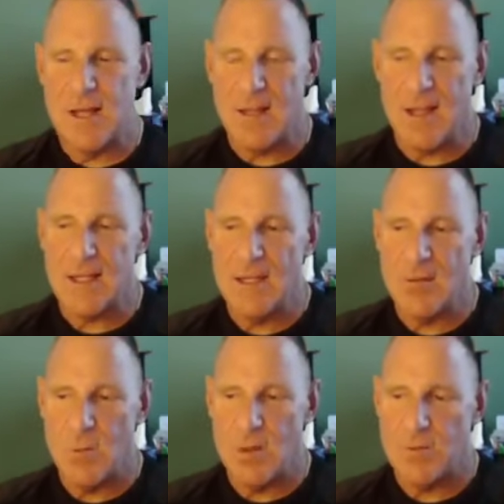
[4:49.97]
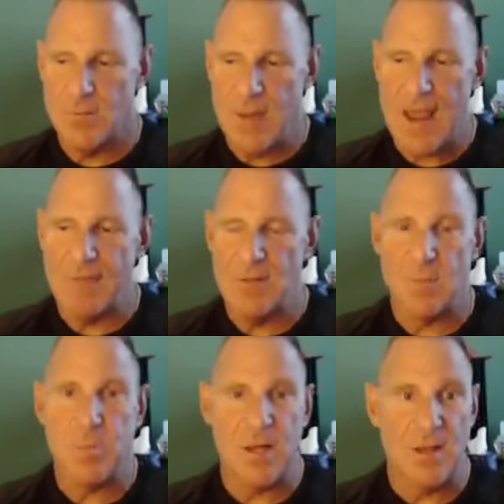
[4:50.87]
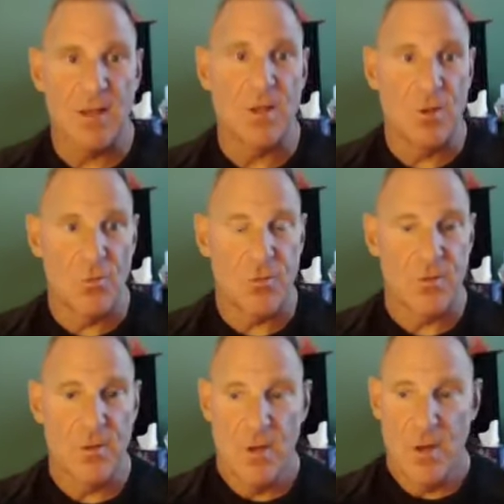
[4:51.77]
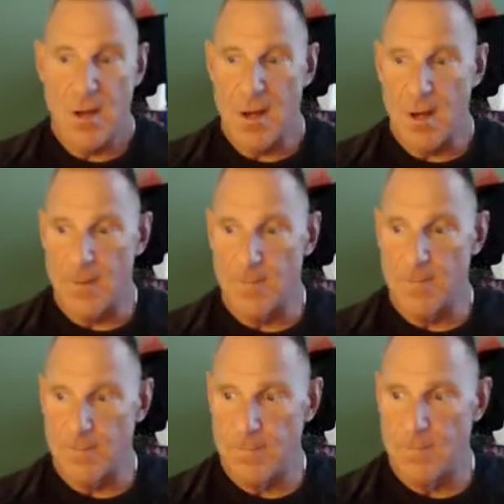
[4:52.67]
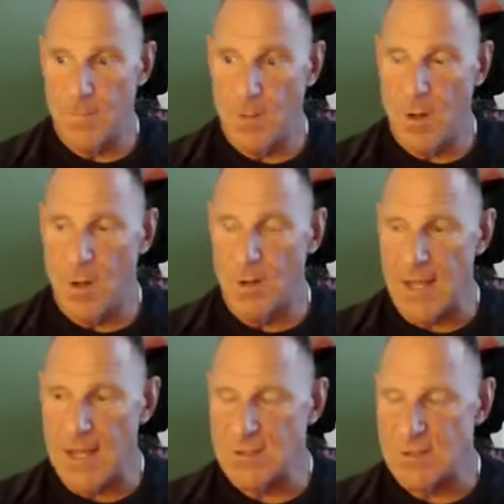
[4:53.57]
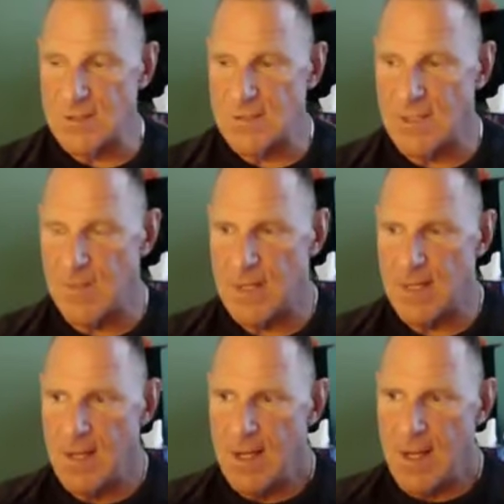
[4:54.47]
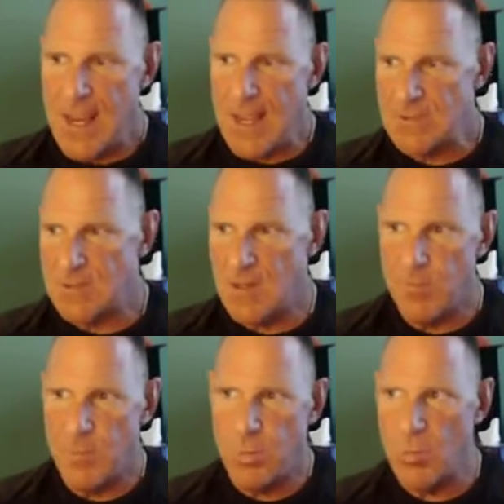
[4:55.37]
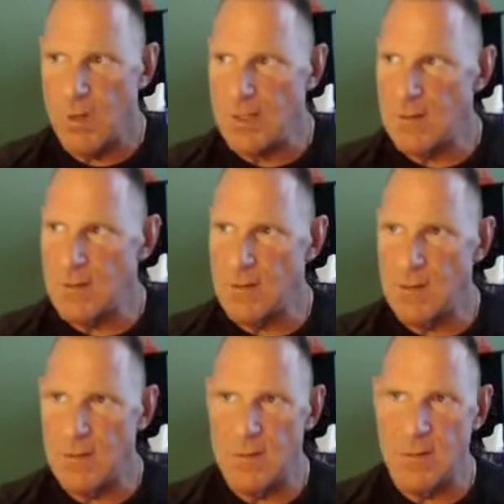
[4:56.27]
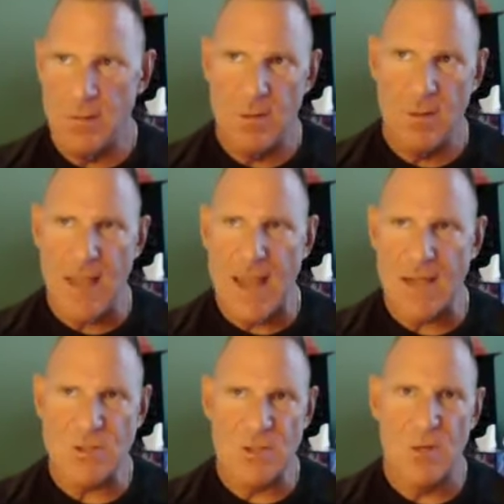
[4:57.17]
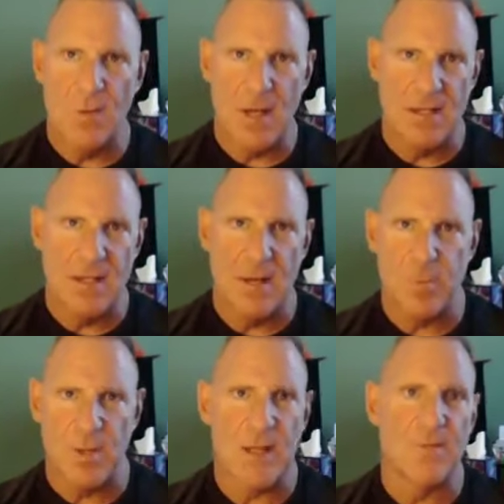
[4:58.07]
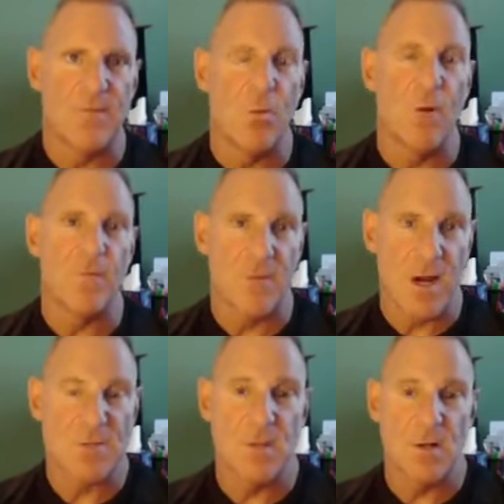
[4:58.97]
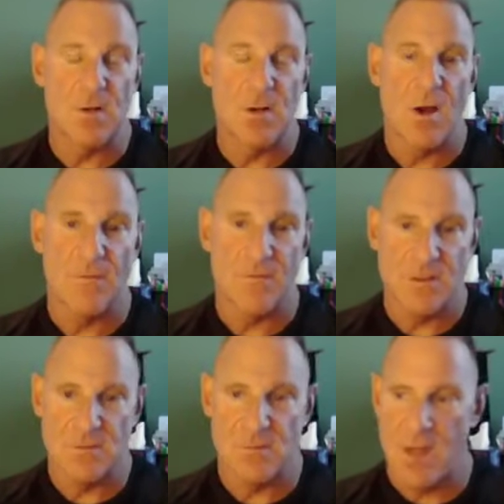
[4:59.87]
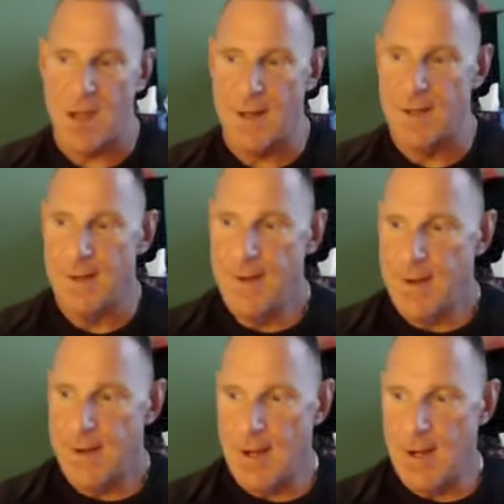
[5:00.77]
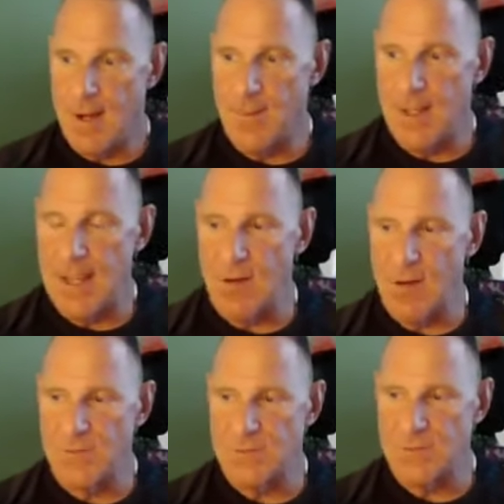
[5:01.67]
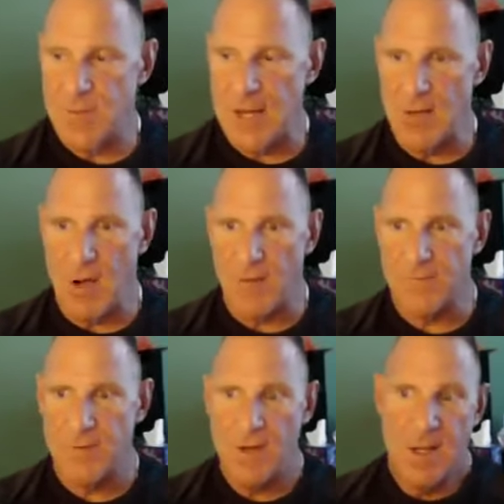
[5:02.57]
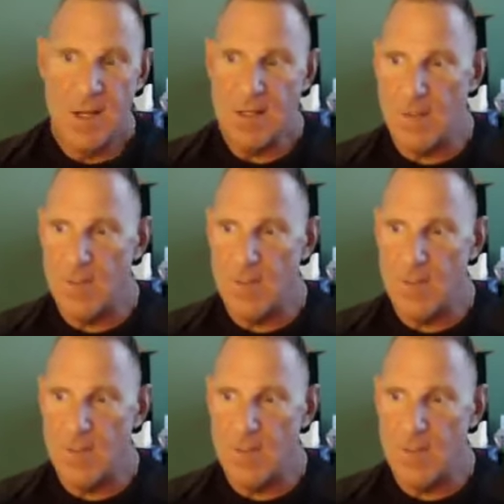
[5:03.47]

lucky with having to play the youth. Um, yeah. On, uh, on uh, last year's team, at some point last year, we ended up playing four freshmen on the offensive line, um, and that obviously paid off coming